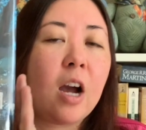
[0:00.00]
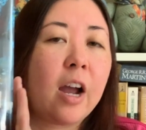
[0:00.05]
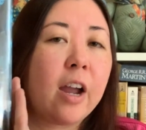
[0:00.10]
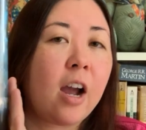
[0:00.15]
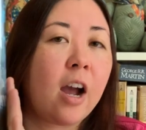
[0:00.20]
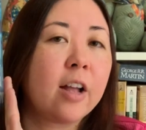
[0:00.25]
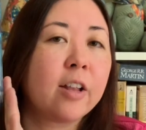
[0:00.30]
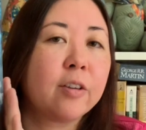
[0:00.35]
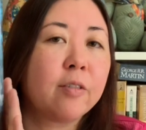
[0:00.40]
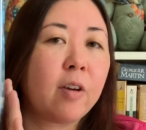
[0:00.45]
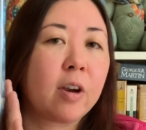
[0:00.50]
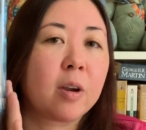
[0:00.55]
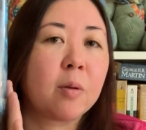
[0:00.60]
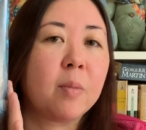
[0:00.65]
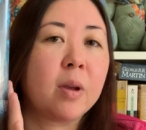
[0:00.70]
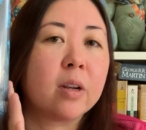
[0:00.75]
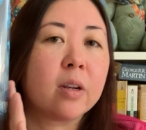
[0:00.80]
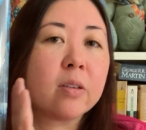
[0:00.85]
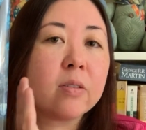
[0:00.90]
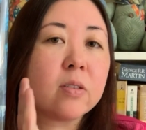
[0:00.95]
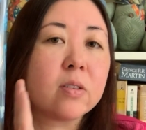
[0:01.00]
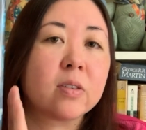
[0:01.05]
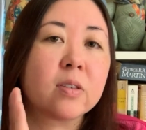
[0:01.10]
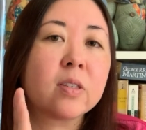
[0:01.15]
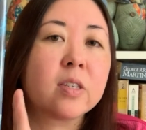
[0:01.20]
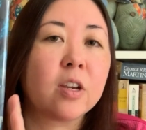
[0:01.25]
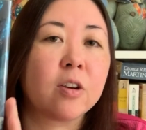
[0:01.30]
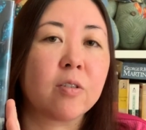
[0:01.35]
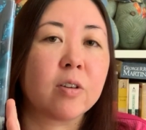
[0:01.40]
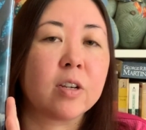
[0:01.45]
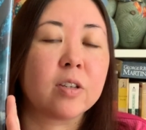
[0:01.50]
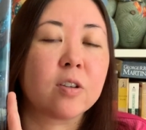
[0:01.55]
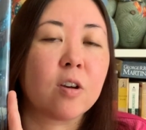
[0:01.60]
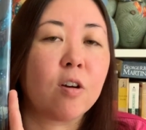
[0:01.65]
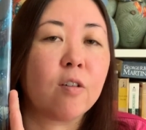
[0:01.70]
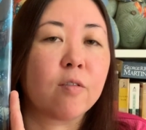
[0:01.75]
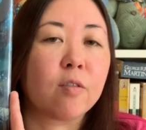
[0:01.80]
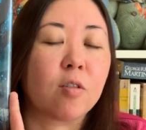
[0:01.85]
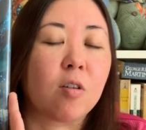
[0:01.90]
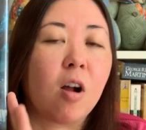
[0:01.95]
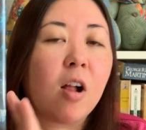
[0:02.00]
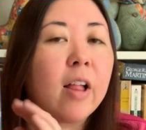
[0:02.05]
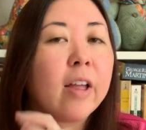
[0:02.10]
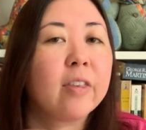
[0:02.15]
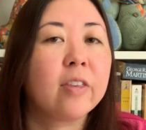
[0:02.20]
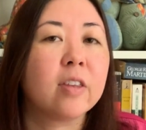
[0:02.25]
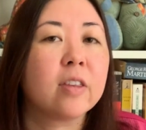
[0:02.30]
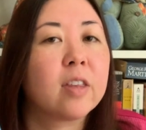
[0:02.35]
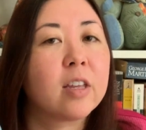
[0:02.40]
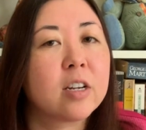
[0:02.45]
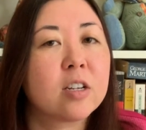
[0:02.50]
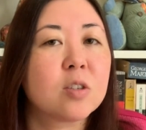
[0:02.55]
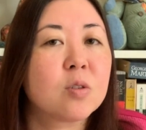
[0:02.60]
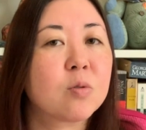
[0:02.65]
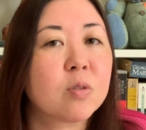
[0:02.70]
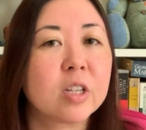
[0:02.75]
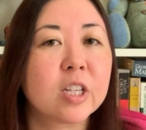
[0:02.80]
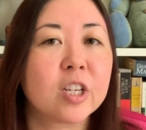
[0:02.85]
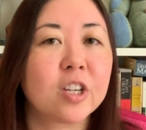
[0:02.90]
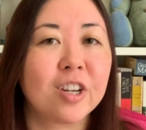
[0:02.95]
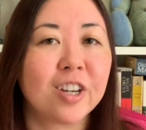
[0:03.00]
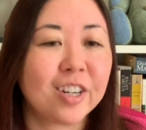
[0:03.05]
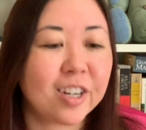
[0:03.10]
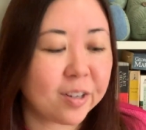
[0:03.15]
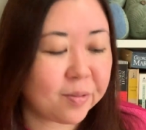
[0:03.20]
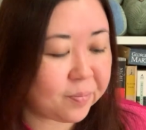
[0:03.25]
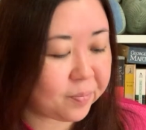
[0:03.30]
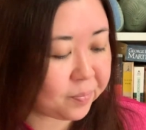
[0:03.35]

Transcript: I highly recommend this series overall. I think that it's really good.